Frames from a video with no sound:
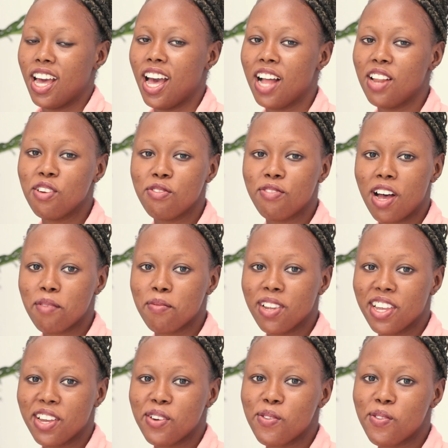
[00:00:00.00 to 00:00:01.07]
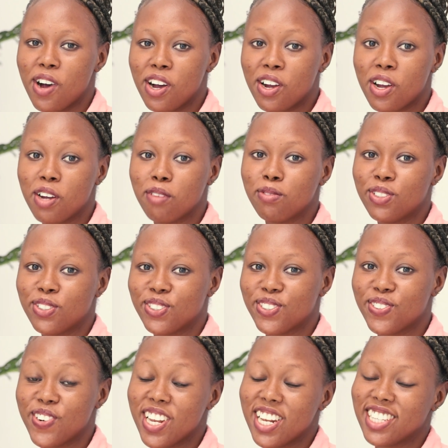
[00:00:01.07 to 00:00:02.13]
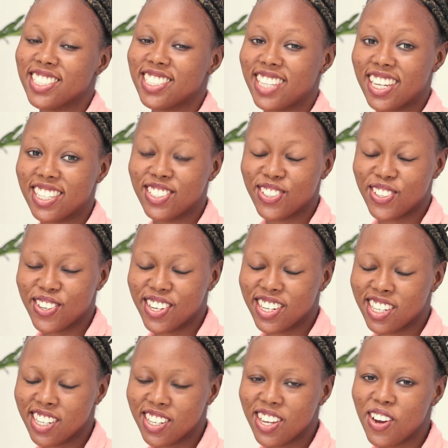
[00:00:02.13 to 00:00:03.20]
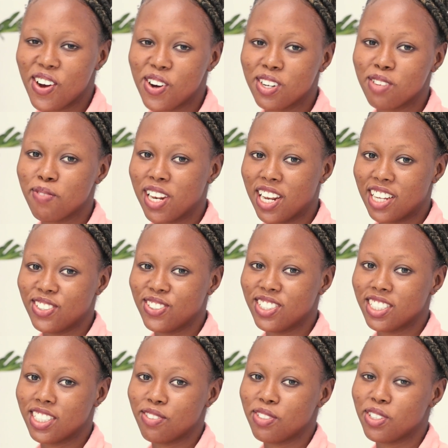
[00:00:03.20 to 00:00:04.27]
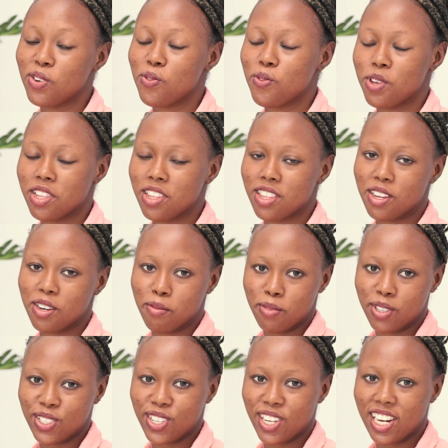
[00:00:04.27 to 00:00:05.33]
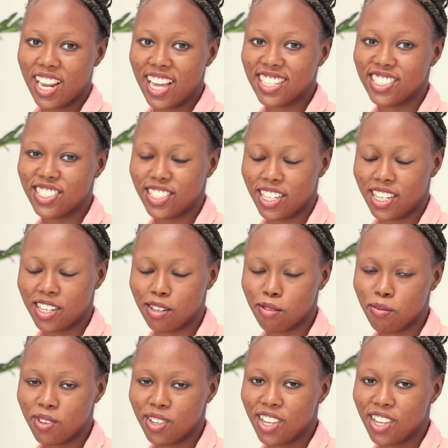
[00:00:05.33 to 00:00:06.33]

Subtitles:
Hello, family. Welcome to Real Inside Talk on Milano TV with Omotola Jacob.